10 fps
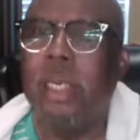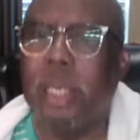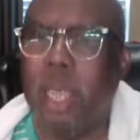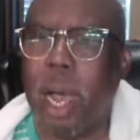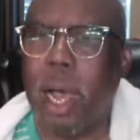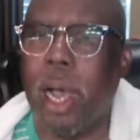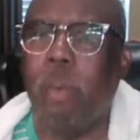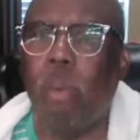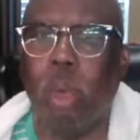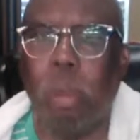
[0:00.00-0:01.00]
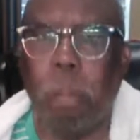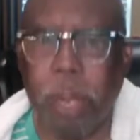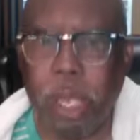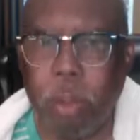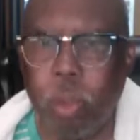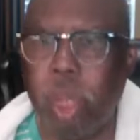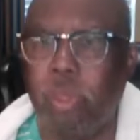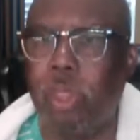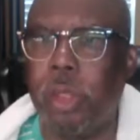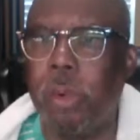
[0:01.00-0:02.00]
God will be
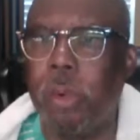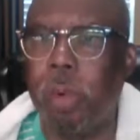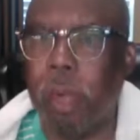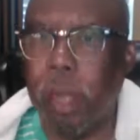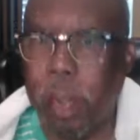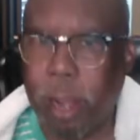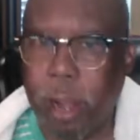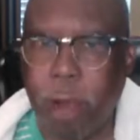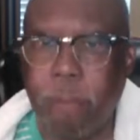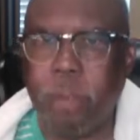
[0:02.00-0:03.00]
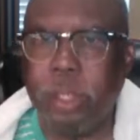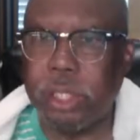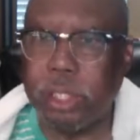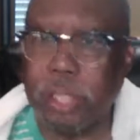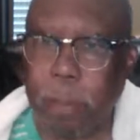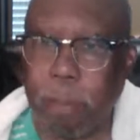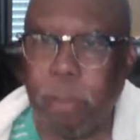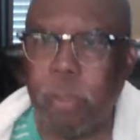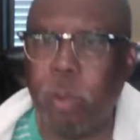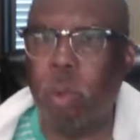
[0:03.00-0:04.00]
with you every step
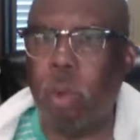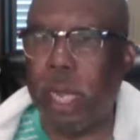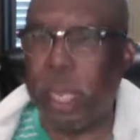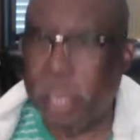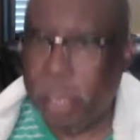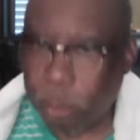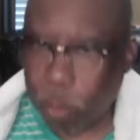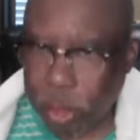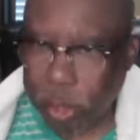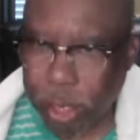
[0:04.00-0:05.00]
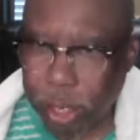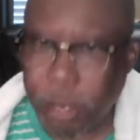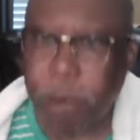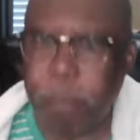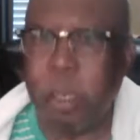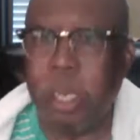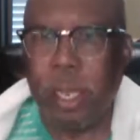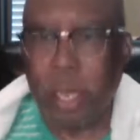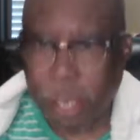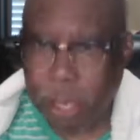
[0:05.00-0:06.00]
of the way when the
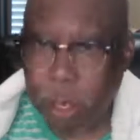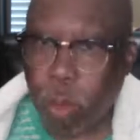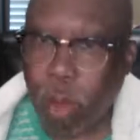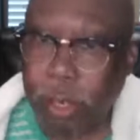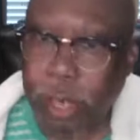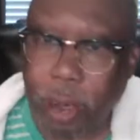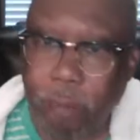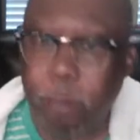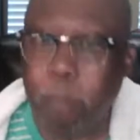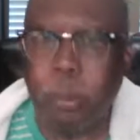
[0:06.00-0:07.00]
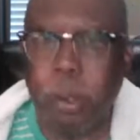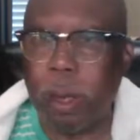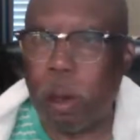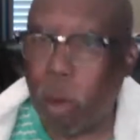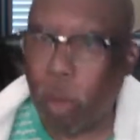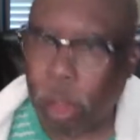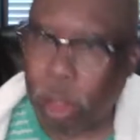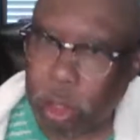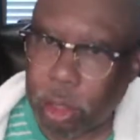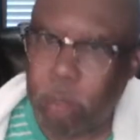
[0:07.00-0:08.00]
enemy, he will never put on
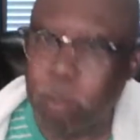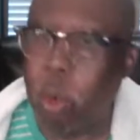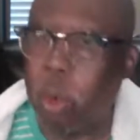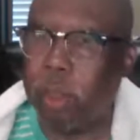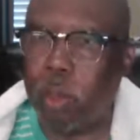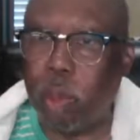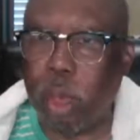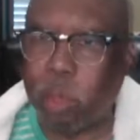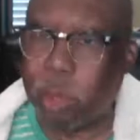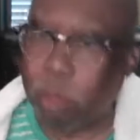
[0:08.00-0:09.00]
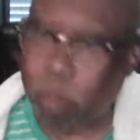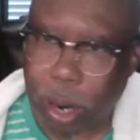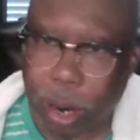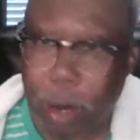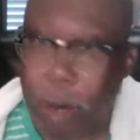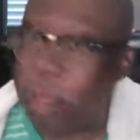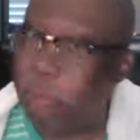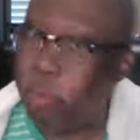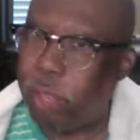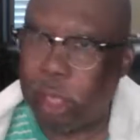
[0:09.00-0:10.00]
us more than we can bear.
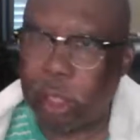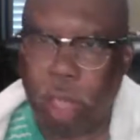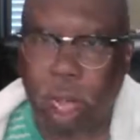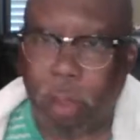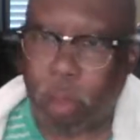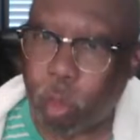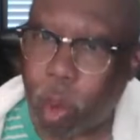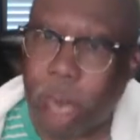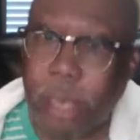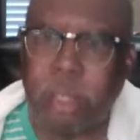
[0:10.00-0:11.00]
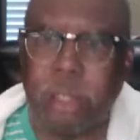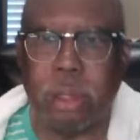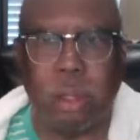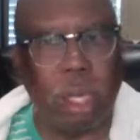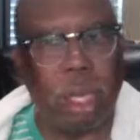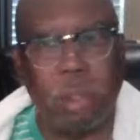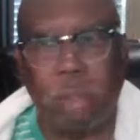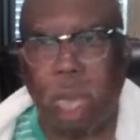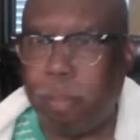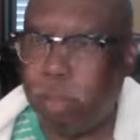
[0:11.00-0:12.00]
This arthritis, and
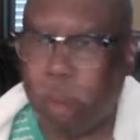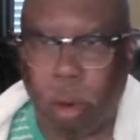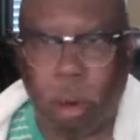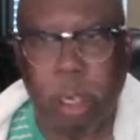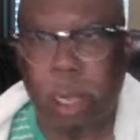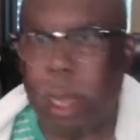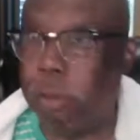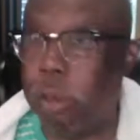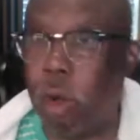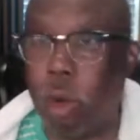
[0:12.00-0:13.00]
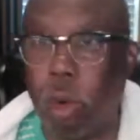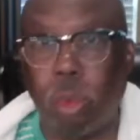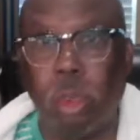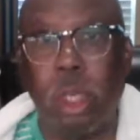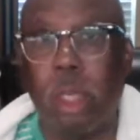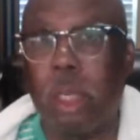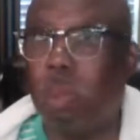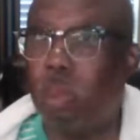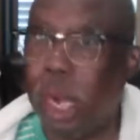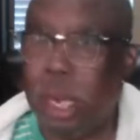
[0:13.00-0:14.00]
I, Lord, I know,
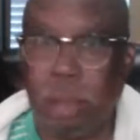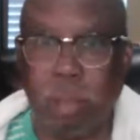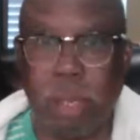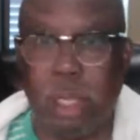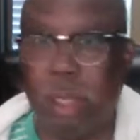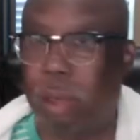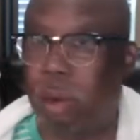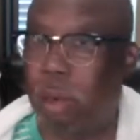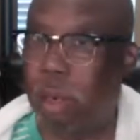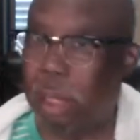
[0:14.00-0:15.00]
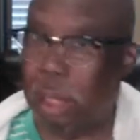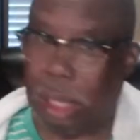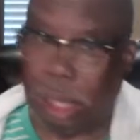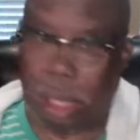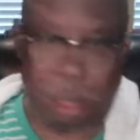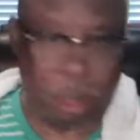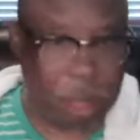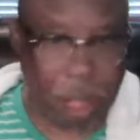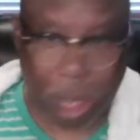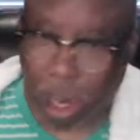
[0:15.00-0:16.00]
wait a minute, Lord,
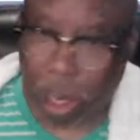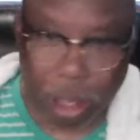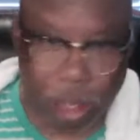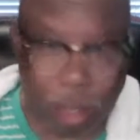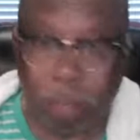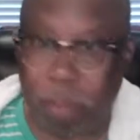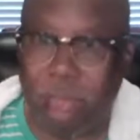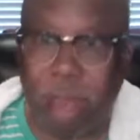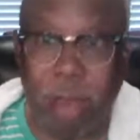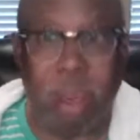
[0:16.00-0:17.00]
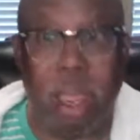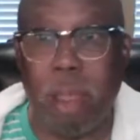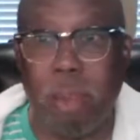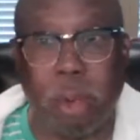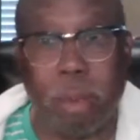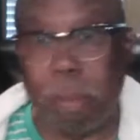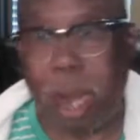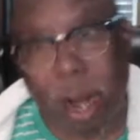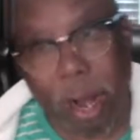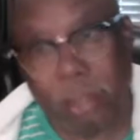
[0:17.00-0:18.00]
I ain't, able to
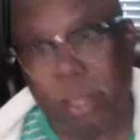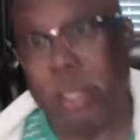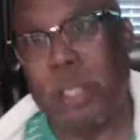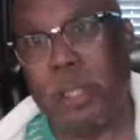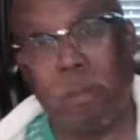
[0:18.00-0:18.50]
bear this.